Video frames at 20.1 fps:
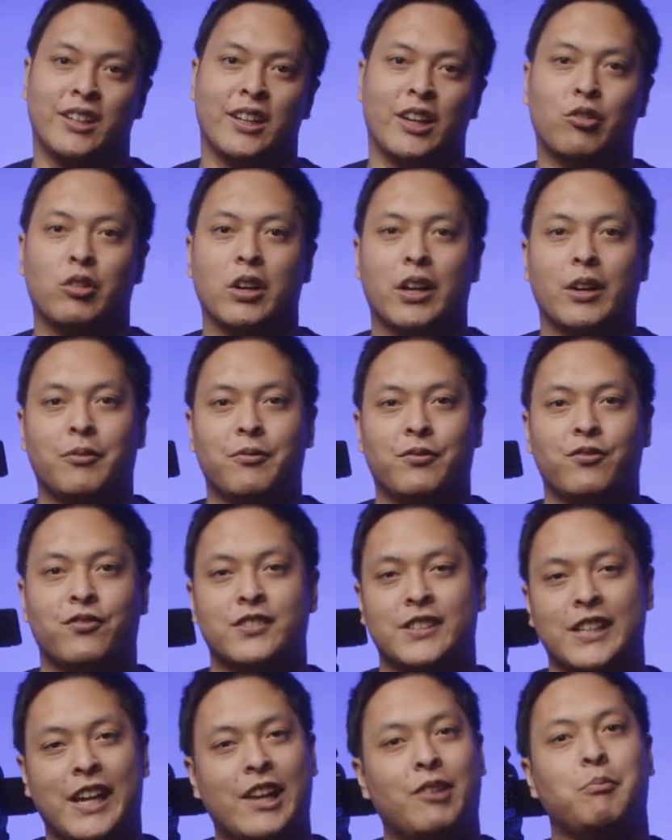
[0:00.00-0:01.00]
it would have
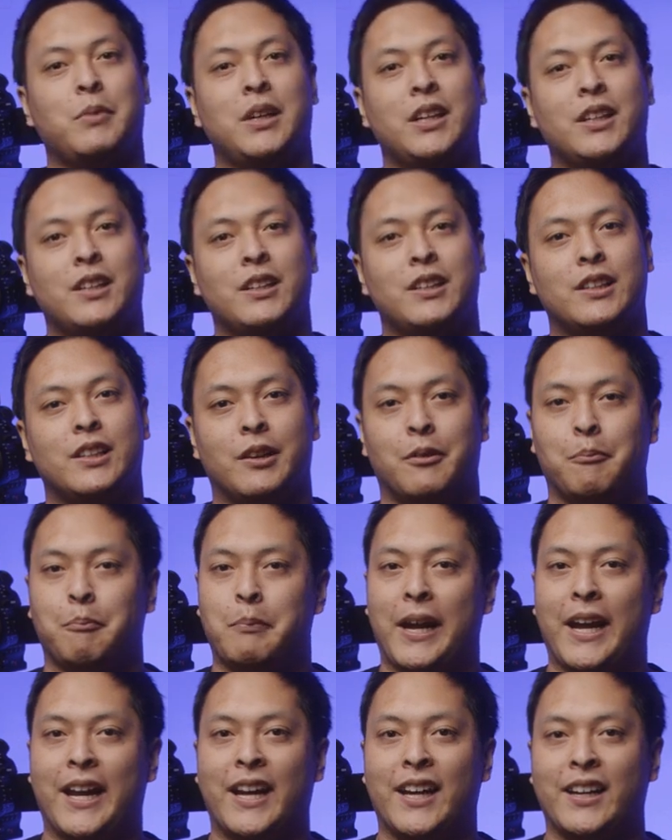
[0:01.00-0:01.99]
saved me the
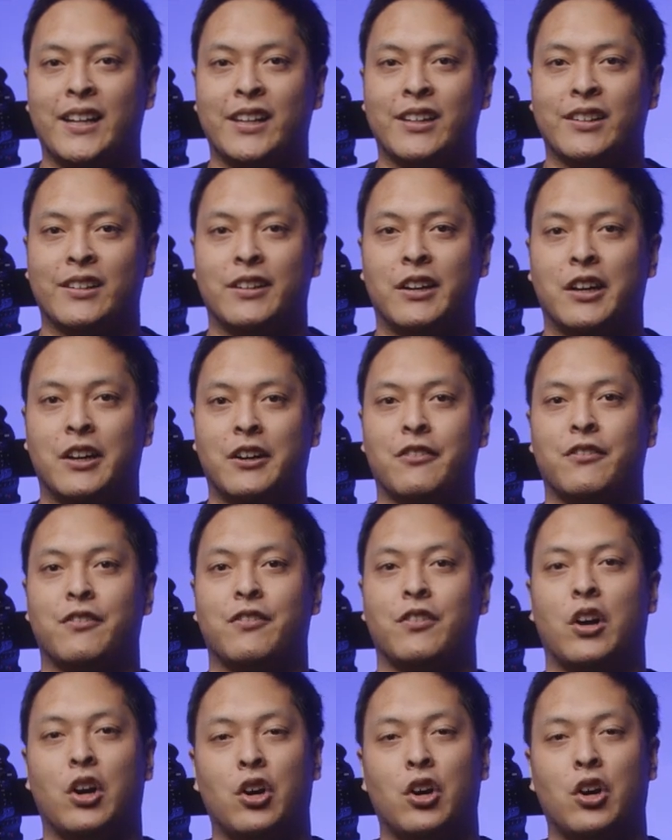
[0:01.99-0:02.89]
pain of